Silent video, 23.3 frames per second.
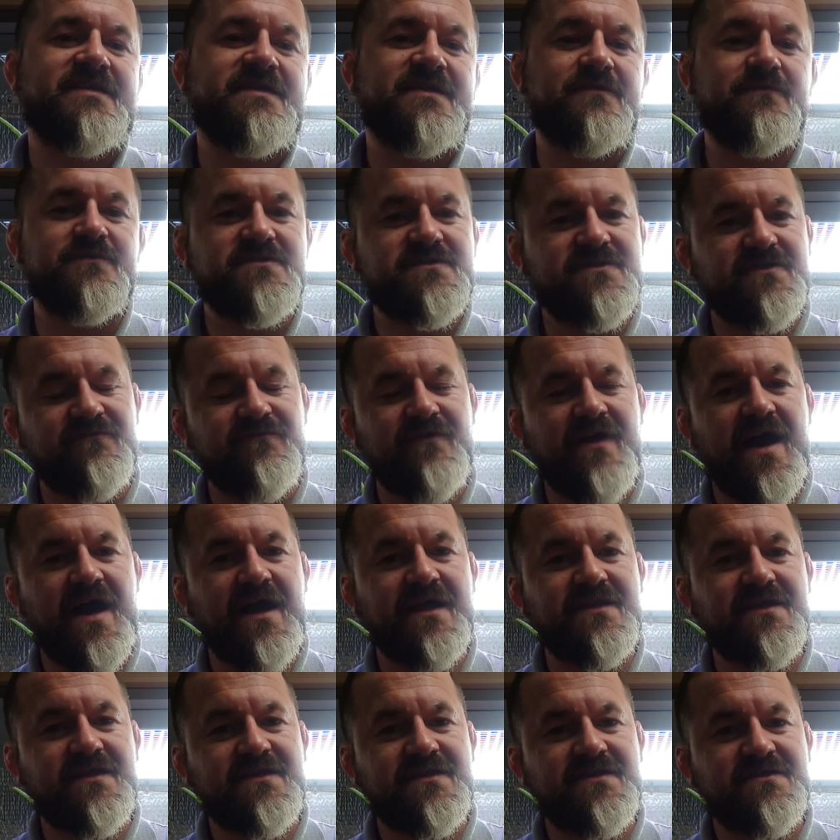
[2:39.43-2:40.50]
he was
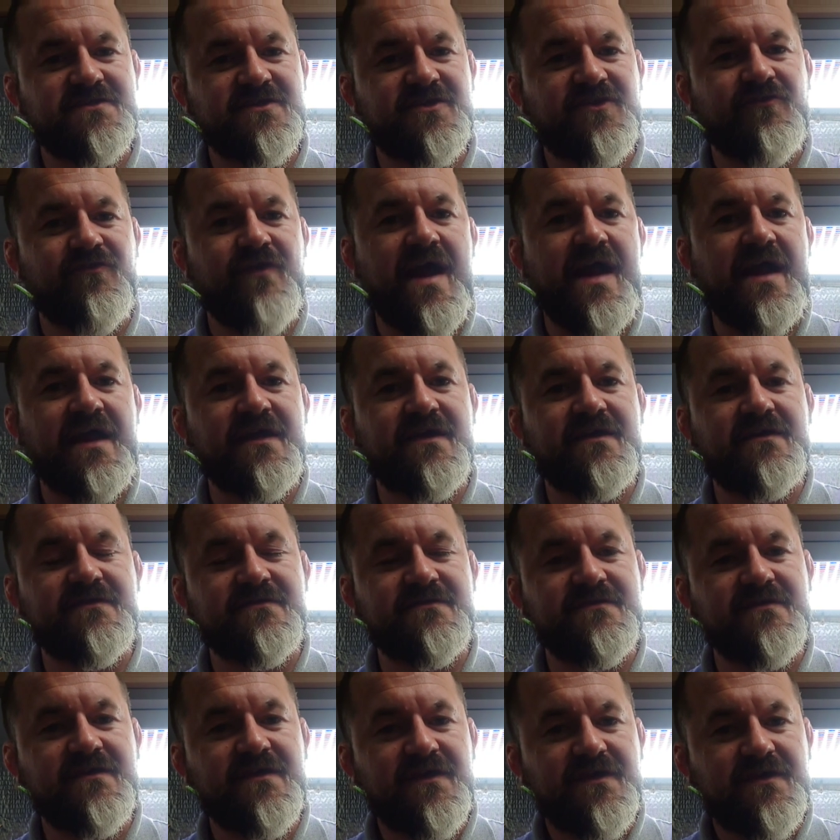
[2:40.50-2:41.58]
derided as a crank
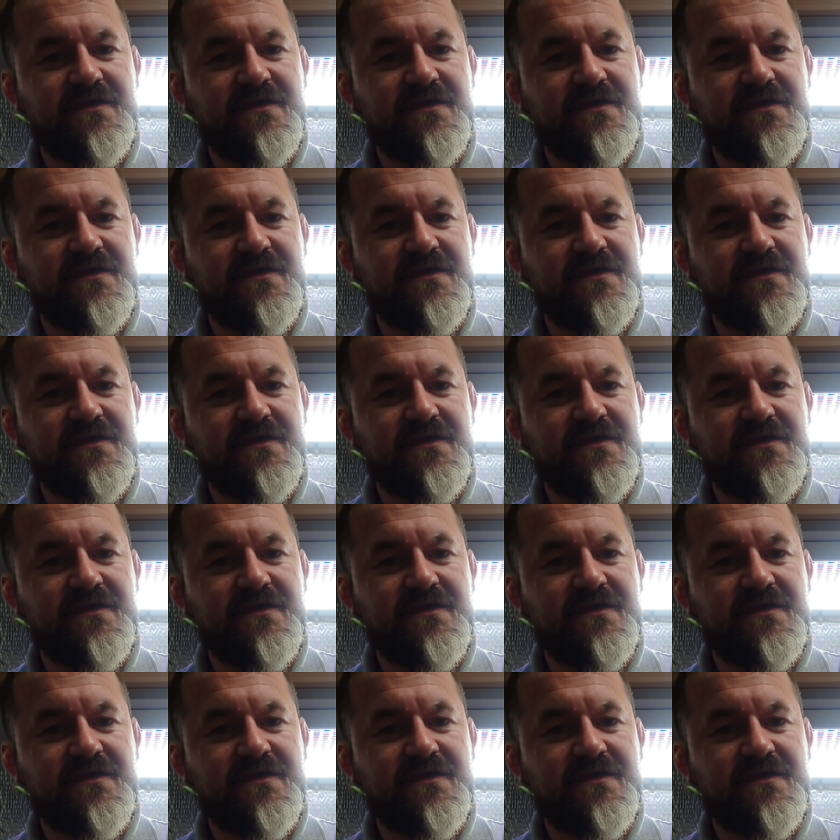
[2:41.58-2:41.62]
and